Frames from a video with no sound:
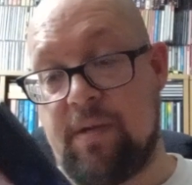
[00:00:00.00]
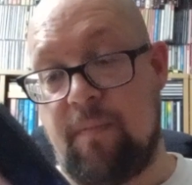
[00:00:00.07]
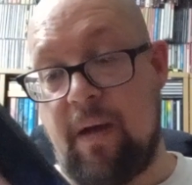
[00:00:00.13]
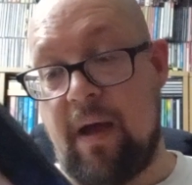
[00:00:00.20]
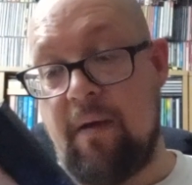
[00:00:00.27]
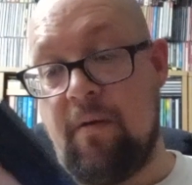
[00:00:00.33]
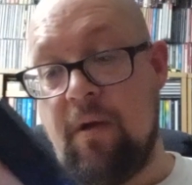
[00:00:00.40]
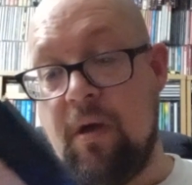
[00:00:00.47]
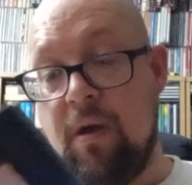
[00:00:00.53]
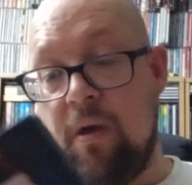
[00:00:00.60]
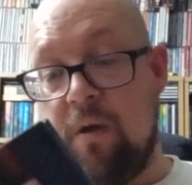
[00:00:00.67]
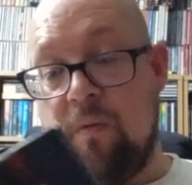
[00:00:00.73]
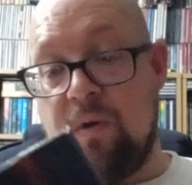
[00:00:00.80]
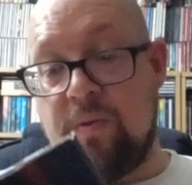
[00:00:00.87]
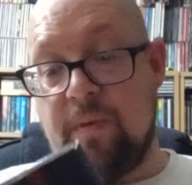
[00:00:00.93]
about,
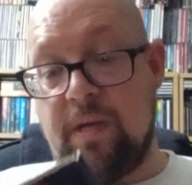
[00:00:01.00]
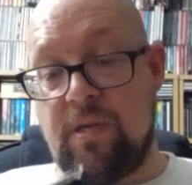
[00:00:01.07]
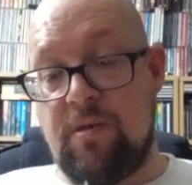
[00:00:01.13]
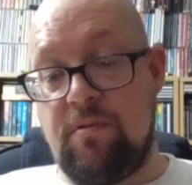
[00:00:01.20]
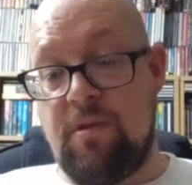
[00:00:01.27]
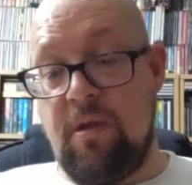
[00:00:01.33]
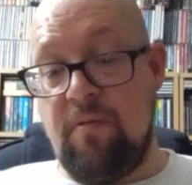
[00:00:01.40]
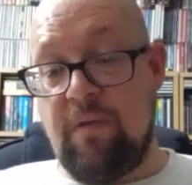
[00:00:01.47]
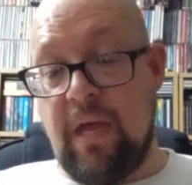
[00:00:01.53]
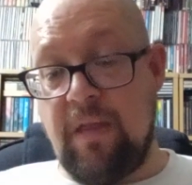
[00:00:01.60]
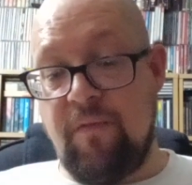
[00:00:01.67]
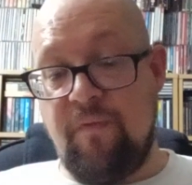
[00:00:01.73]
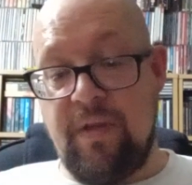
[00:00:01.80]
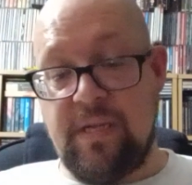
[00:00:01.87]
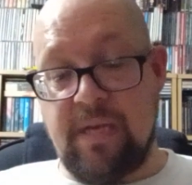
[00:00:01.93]
which means you do get
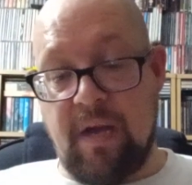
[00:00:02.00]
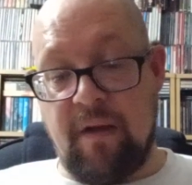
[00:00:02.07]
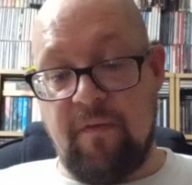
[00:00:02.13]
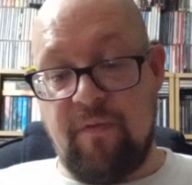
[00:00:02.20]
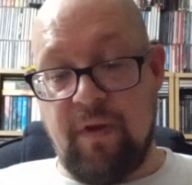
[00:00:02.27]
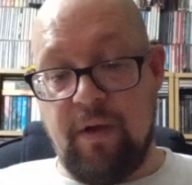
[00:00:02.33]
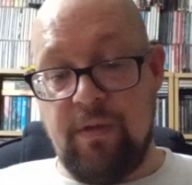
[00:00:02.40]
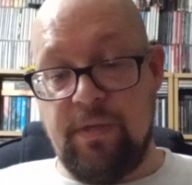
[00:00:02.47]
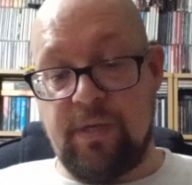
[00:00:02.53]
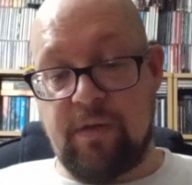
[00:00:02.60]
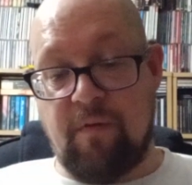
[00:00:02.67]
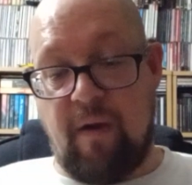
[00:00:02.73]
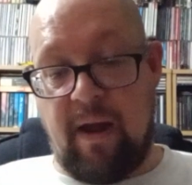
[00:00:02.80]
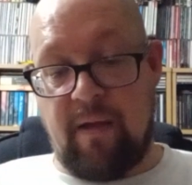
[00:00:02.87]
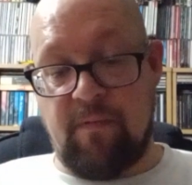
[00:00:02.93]
the video for
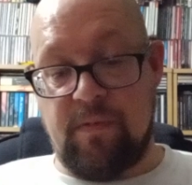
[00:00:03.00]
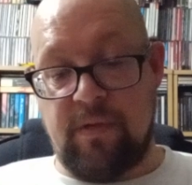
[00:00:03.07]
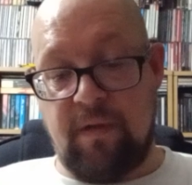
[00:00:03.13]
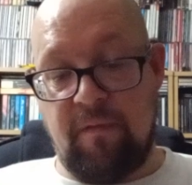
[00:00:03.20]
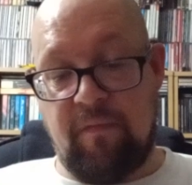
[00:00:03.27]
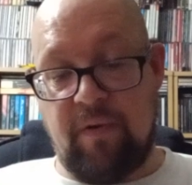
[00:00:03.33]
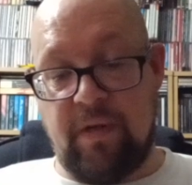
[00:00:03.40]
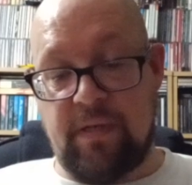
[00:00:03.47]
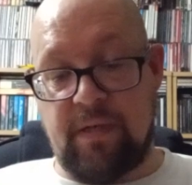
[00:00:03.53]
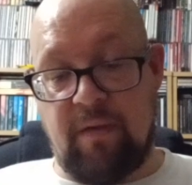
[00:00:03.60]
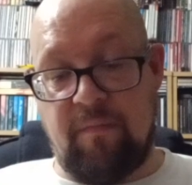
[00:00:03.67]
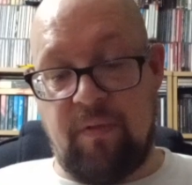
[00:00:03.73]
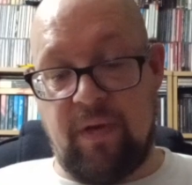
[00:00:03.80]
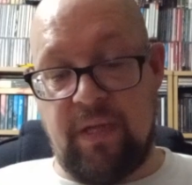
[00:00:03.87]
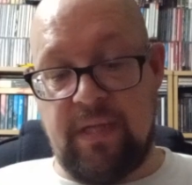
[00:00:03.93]
Underground, for
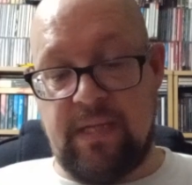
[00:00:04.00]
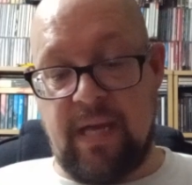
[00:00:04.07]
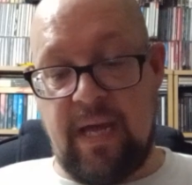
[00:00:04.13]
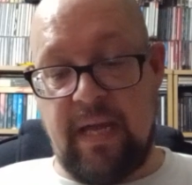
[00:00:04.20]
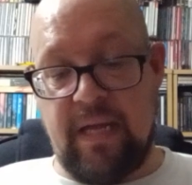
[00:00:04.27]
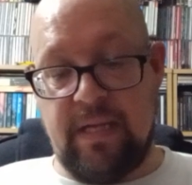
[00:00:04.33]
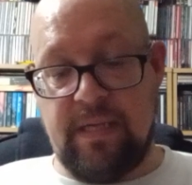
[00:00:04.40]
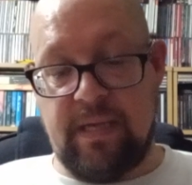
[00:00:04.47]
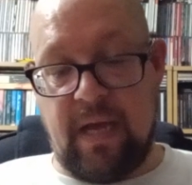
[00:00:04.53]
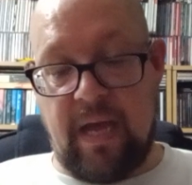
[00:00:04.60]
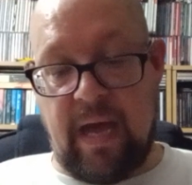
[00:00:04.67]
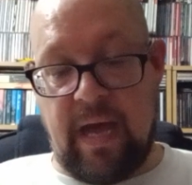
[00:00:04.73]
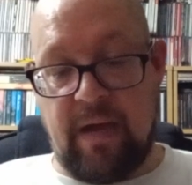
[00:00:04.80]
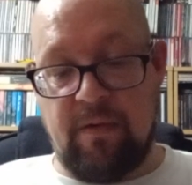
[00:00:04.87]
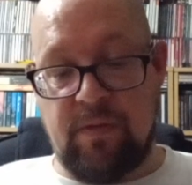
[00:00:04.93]
example, in Day In, Day
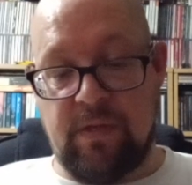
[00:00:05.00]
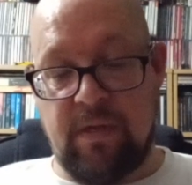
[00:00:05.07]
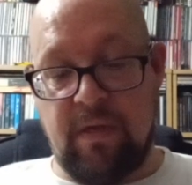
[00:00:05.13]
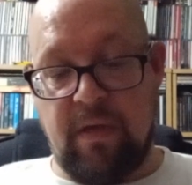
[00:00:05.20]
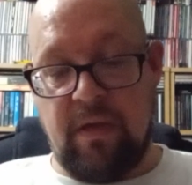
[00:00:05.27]
Out,